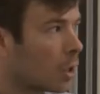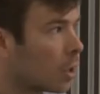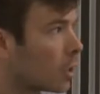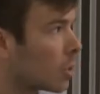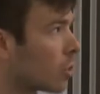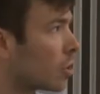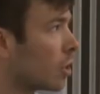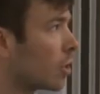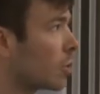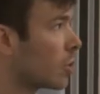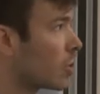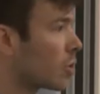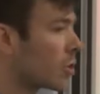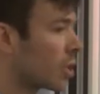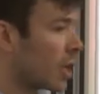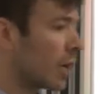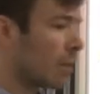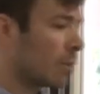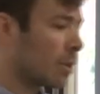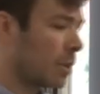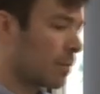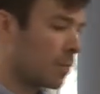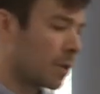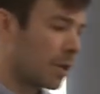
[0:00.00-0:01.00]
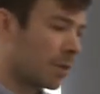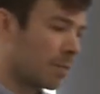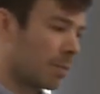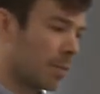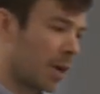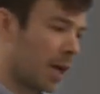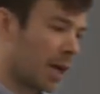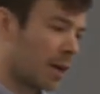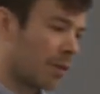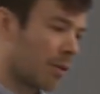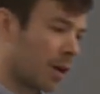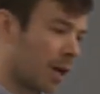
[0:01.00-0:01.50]
So I'll just start with a bit of
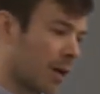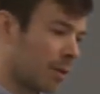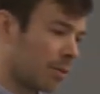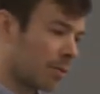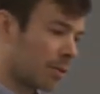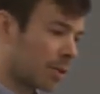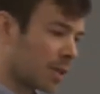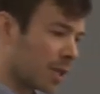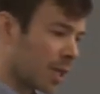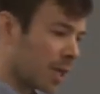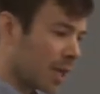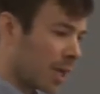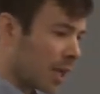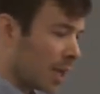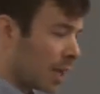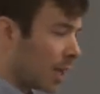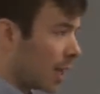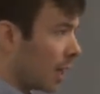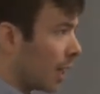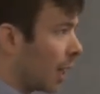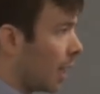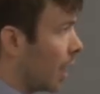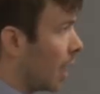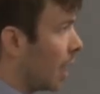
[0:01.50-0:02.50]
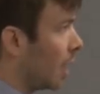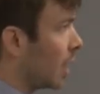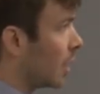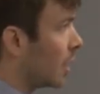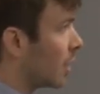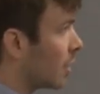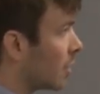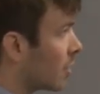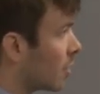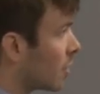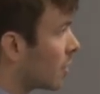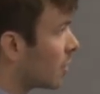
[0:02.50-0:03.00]
background uh,
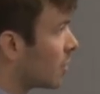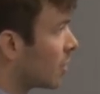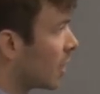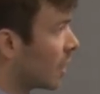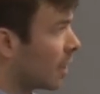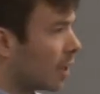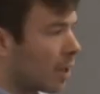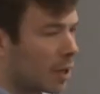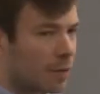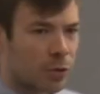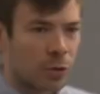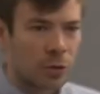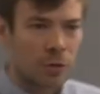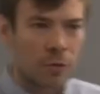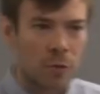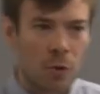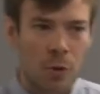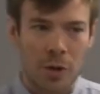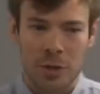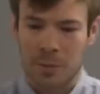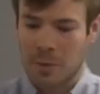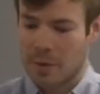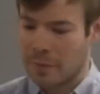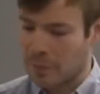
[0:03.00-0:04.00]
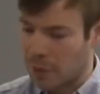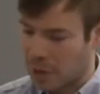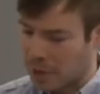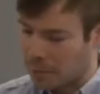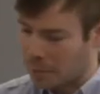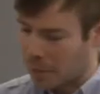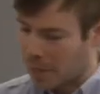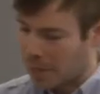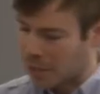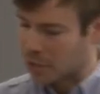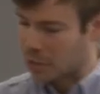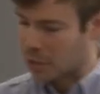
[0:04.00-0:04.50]
to say that I've sort of always been very
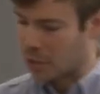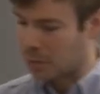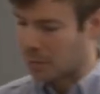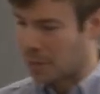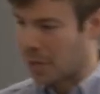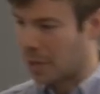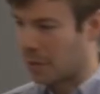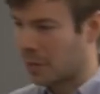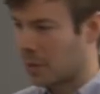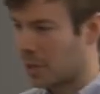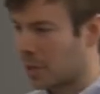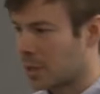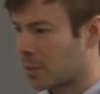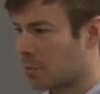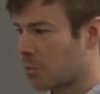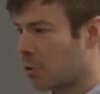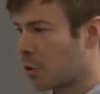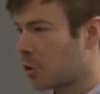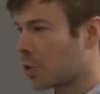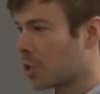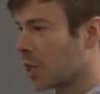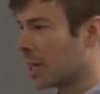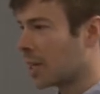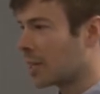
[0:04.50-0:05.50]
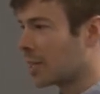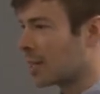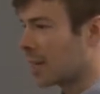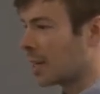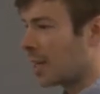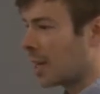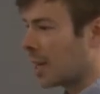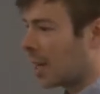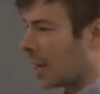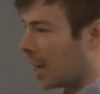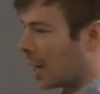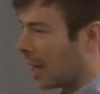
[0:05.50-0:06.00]
passionate about this project
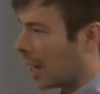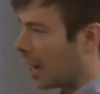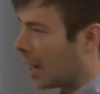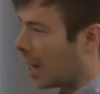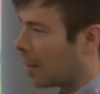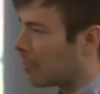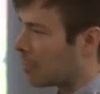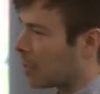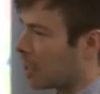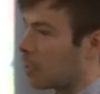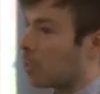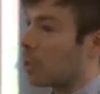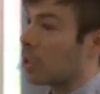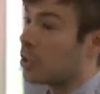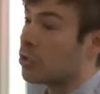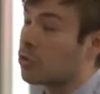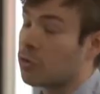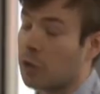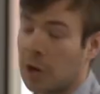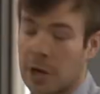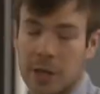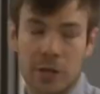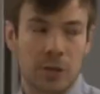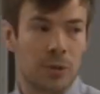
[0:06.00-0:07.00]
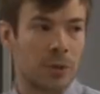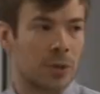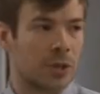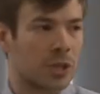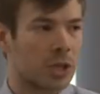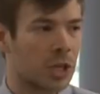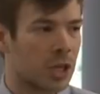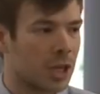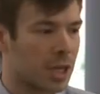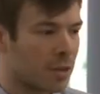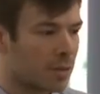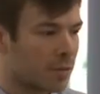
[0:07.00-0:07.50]
uh, and really what it's trying to
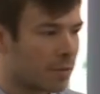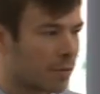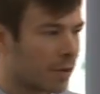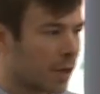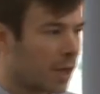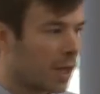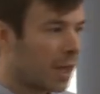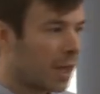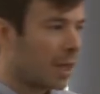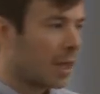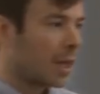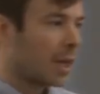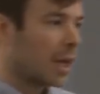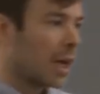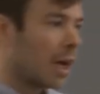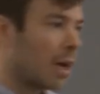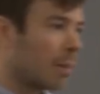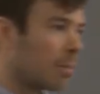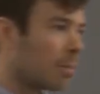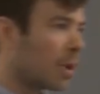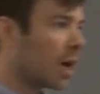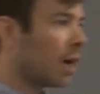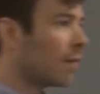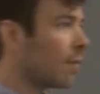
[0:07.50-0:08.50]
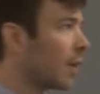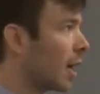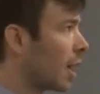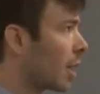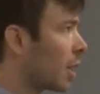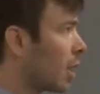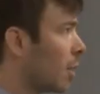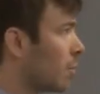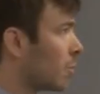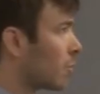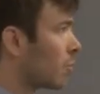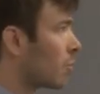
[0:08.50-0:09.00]
achieve. Uh, and part of that
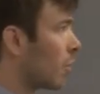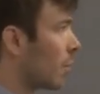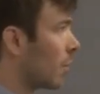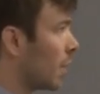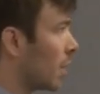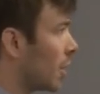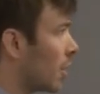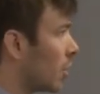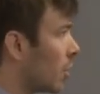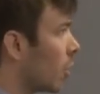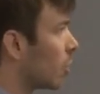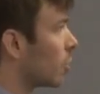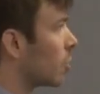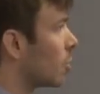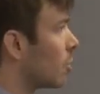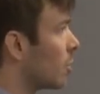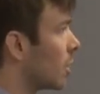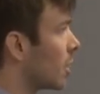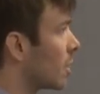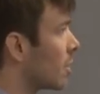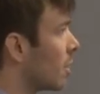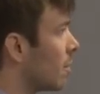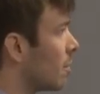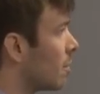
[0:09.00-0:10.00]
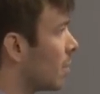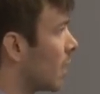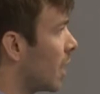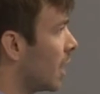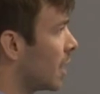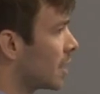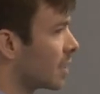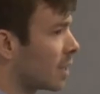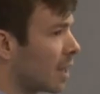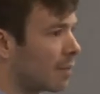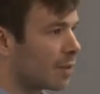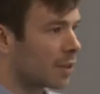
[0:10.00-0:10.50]
comes from in the not too distant
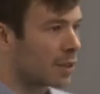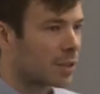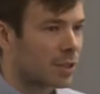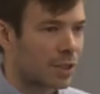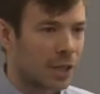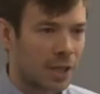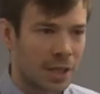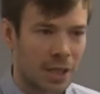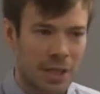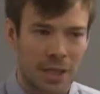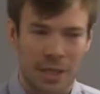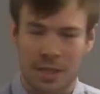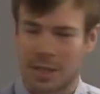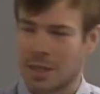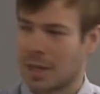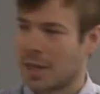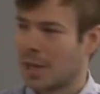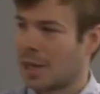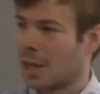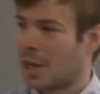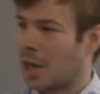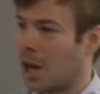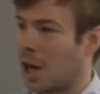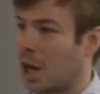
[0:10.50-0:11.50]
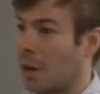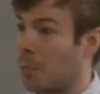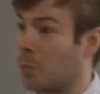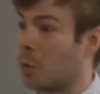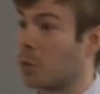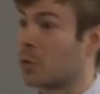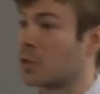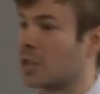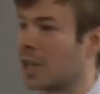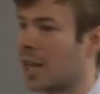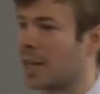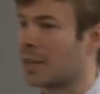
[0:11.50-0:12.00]
past having studied uh, a more
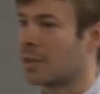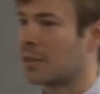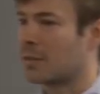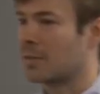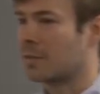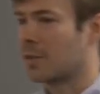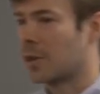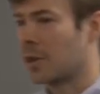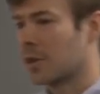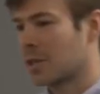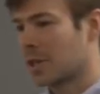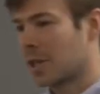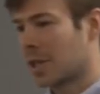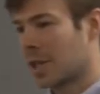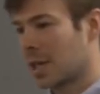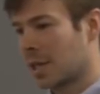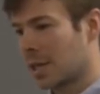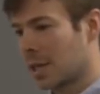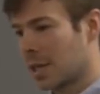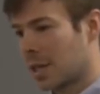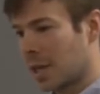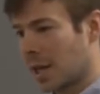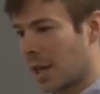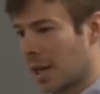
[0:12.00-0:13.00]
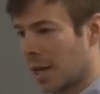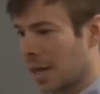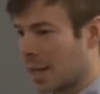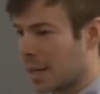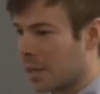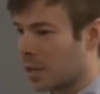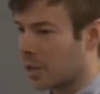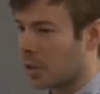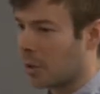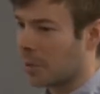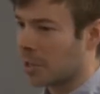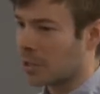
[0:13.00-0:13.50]
standard first year
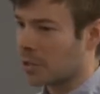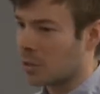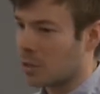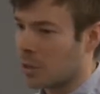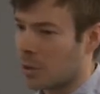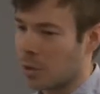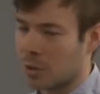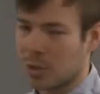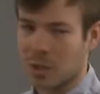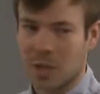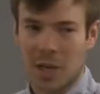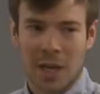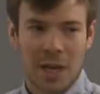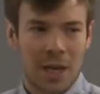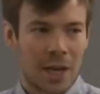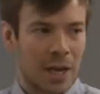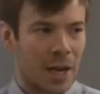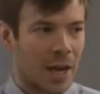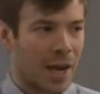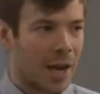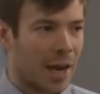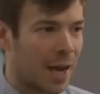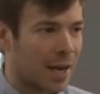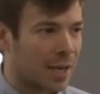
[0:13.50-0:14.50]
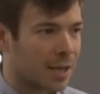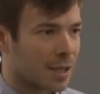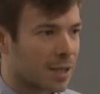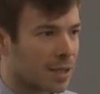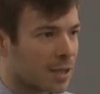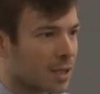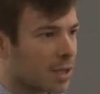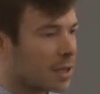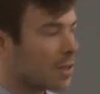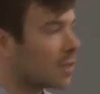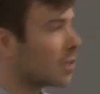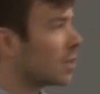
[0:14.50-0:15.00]
economics course and
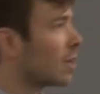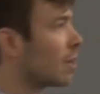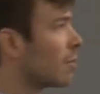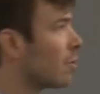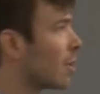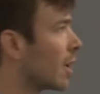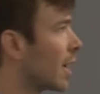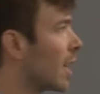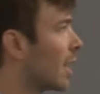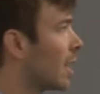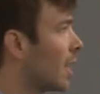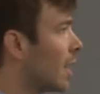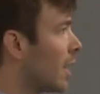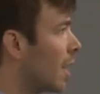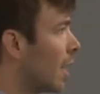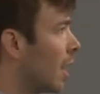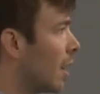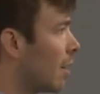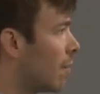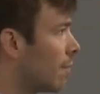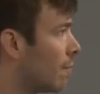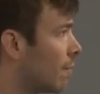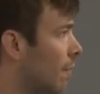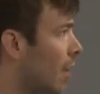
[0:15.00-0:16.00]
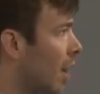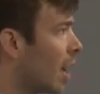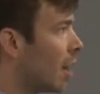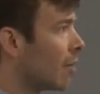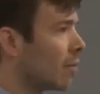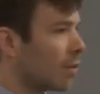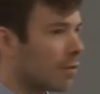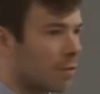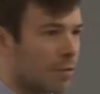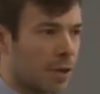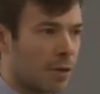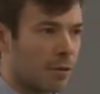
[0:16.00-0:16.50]
considering it far
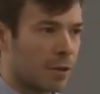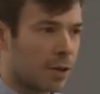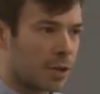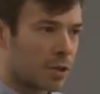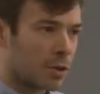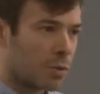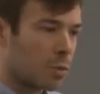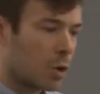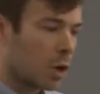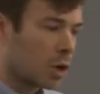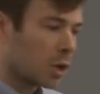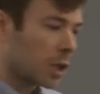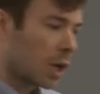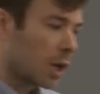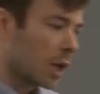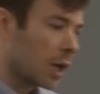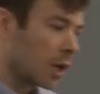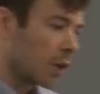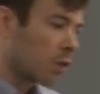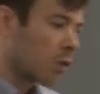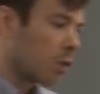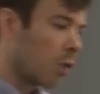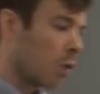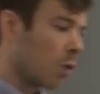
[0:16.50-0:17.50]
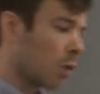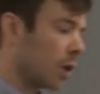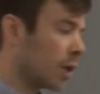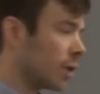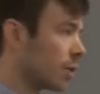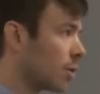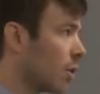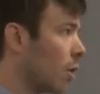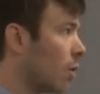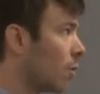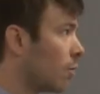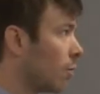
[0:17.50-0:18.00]
inferior to what CORE
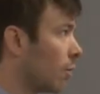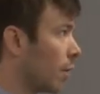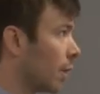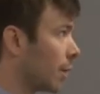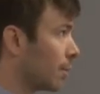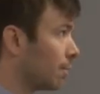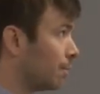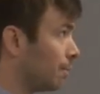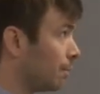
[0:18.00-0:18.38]
is offering.